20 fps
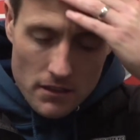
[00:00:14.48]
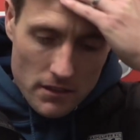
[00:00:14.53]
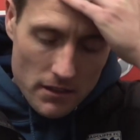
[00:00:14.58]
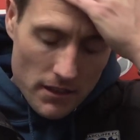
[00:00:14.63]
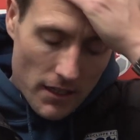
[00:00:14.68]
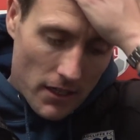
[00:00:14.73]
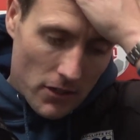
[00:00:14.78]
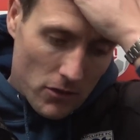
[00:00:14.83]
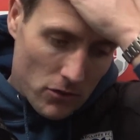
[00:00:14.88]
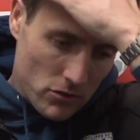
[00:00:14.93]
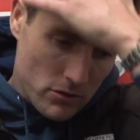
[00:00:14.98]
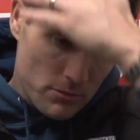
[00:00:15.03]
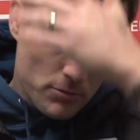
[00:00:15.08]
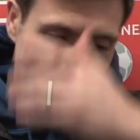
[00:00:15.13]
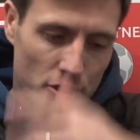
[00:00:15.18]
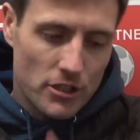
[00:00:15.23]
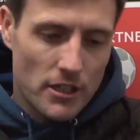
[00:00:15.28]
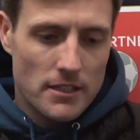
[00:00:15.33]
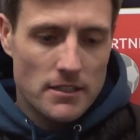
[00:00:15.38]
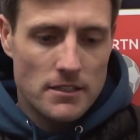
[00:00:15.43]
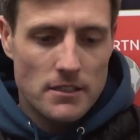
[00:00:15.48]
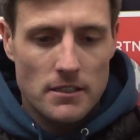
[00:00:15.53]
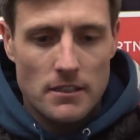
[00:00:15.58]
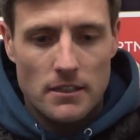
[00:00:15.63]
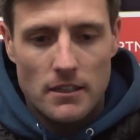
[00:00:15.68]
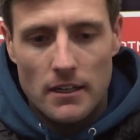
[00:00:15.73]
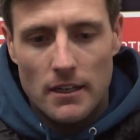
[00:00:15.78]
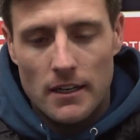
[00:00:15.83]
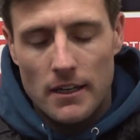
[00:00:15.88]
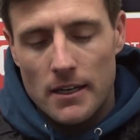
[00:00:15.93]
Yeah, 100%.
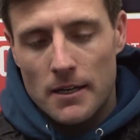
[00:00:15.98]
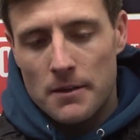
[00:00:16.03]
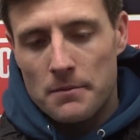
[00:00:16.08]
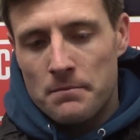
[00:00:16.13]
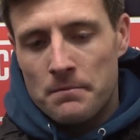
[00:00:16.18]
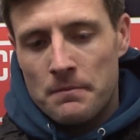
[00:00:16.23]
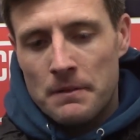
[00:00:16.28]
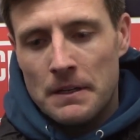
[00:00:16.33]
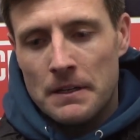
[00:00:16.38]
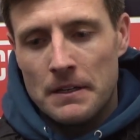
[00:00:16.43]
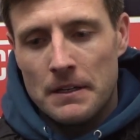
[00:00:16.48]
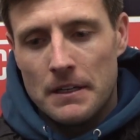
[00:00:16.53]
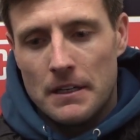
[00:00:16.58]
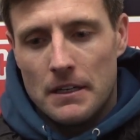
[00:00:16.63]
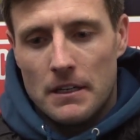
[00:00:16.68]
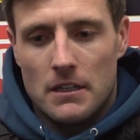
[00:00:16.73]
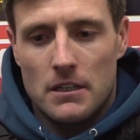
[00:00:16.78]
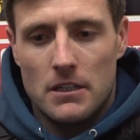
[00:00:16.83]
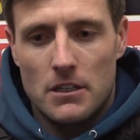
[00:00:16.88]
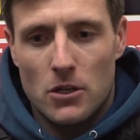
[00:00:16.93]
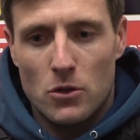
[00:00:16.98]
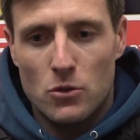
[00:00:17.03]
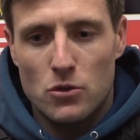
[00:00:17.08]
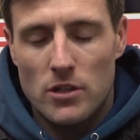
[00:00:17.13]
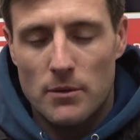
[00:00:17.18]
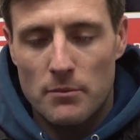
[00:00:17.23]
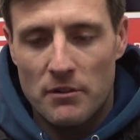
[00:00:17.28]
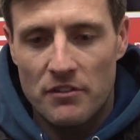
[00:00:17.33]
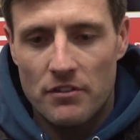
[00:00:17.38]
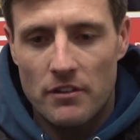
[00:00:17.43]
You know,
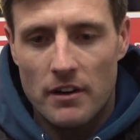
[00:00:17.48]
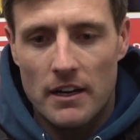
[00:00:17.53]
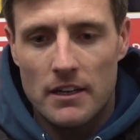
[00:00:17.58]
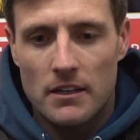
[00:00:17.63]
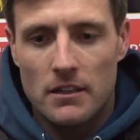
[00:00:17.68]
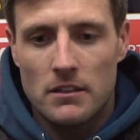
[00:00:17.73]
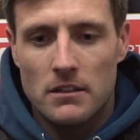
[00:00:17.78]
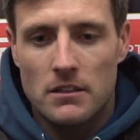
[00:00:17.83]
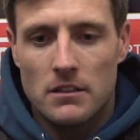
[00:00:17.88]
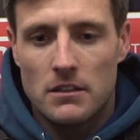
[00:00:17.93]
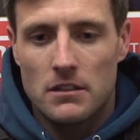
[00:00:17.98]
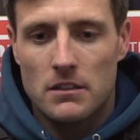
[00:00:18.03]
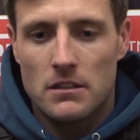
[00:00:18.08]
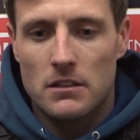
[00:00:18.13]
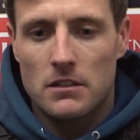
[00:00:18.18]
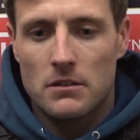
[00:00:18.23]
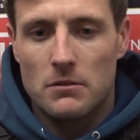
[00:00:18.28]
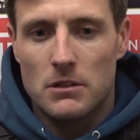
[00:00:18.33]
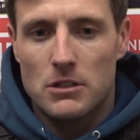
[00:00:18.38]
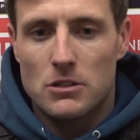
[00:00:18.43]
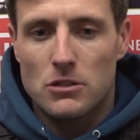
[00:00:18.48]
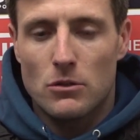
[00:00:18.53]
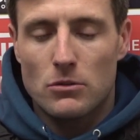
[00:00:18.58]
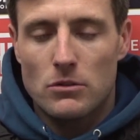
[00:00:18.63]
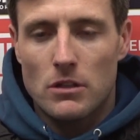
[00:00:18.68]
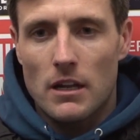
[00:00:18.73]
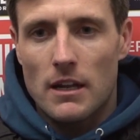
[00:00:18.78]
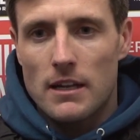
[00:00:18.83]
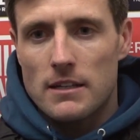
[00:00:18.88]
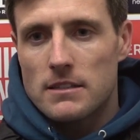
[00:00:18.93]
semi-final. We
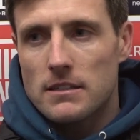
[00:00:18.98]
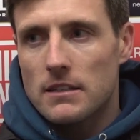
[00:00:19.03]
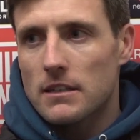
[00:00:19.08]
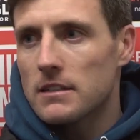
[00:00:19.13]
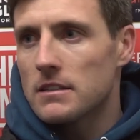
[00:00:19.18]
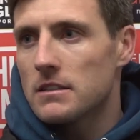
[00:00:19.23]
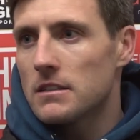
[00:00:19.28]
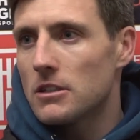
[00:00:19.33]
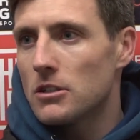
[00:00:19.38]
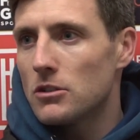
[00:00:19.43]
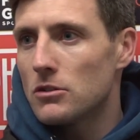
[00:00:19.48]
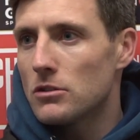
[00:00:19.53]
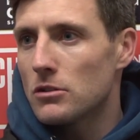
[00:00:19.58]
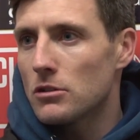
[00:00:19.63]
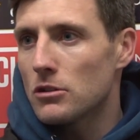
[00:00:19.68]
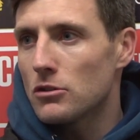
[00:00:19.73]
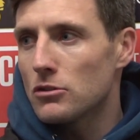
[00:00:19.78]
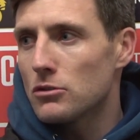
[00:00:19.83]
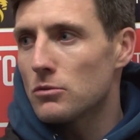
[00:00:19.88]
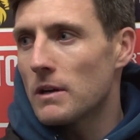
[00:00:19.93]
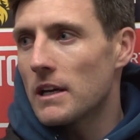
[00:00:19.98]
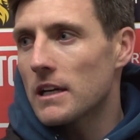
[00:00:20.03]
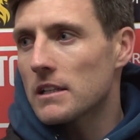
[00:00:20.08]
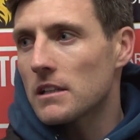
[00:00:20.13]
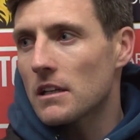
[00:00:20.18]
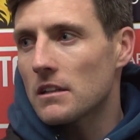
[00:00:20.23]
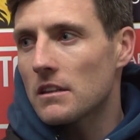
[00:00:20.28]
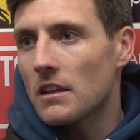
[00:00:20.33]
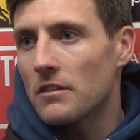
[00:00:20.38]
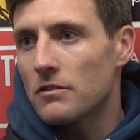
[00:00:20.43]
told the lads to continue the good work
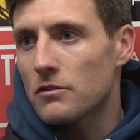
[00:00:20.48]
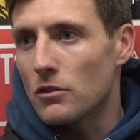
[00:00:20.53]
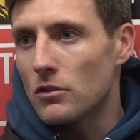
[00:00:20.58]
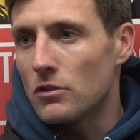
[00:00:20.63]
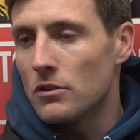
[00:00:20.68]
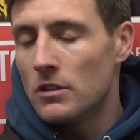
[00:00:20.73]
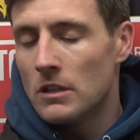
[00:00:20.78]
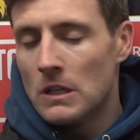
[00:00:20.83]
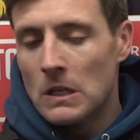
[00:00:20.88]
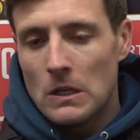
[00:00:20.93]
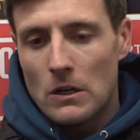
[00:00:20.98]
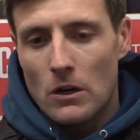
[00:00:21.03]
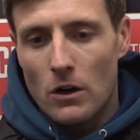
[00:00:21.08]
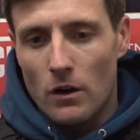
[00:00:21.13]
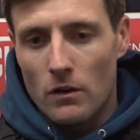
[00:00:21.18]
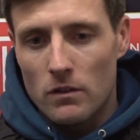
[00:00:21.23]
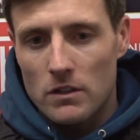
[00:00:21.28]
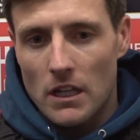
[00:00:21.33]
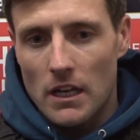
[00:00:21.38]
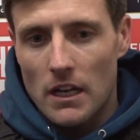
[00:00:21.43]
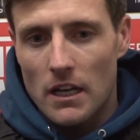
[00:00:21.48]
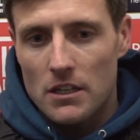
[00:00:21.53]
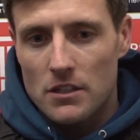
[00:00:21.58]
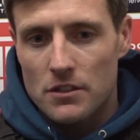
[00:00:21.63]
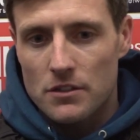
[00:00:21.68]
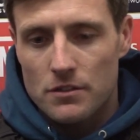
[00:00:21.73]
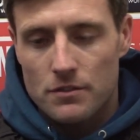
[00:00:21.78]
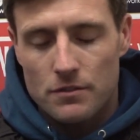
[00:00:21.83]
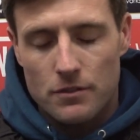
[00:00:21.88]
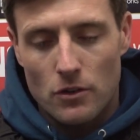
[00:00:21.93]
that they've done over the
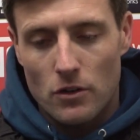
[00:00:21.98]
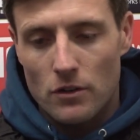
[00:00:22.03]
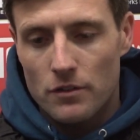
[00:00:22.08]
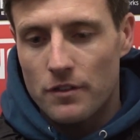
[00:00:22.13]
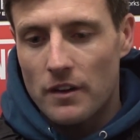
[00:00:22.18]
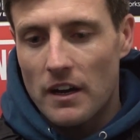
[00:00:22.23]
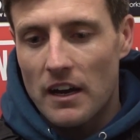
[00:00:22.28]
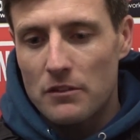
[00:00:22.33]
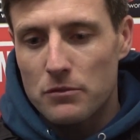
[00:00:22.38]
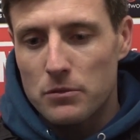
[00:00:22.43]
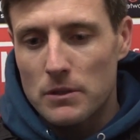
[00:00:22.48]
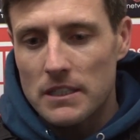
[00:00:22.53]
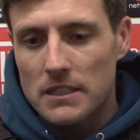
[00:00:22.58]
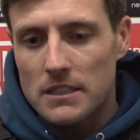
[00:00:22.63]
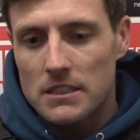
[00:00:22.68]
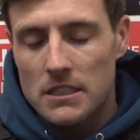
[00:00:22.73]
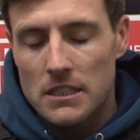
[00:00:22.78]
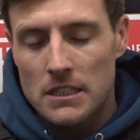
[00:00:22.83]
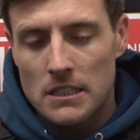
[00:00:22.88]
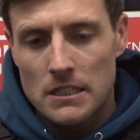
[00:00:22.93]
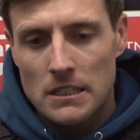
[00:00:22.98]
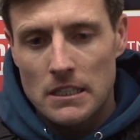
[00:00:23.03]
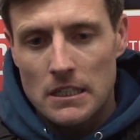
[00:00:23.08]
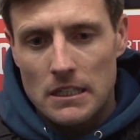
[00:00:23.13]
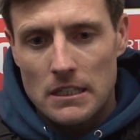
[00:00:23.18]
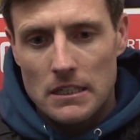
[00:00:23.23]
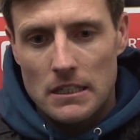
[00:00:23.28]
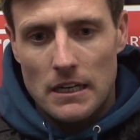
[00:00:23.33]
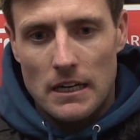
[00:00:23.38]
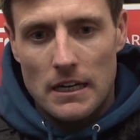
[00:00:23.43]
last 4 or 5 weeks,
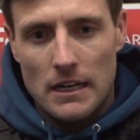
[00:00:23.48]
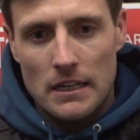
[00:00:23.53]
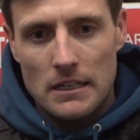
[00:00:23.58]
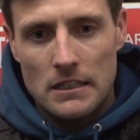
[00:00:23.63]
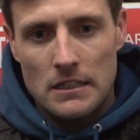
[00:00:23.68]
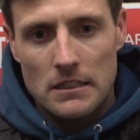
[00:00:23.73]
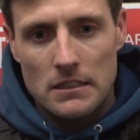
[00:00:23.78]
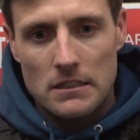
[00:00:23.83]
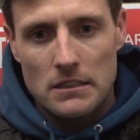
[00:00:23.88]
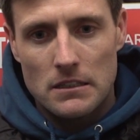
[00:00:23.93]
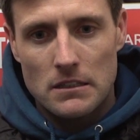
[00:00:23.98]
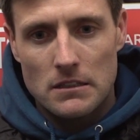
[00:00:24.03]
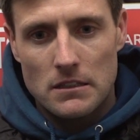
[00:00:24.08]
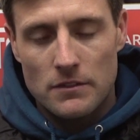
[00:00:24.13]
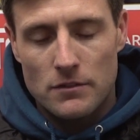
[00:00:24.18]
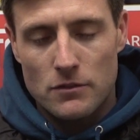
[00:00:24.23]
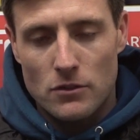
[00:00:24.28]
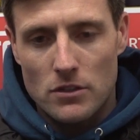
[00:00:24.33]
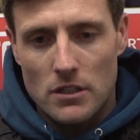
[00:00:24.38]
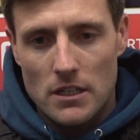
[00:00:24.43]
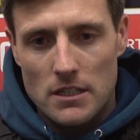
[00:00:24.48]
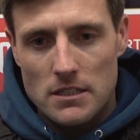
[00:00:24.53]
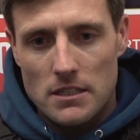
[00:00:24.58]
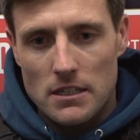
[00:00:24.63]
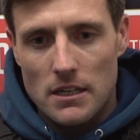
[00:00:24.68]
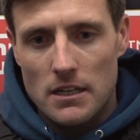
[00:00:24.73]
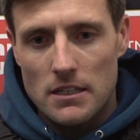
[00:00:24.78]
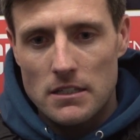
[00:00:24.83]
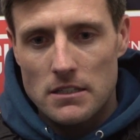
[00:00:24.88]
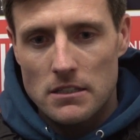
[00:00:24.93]
and they've done that
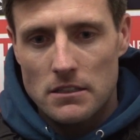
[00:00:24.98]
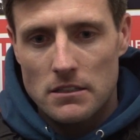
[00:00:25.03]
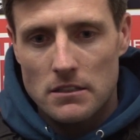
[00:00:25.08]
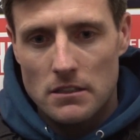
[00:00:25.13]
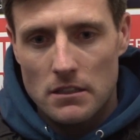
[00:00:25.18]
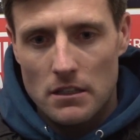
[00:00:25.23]
tonight.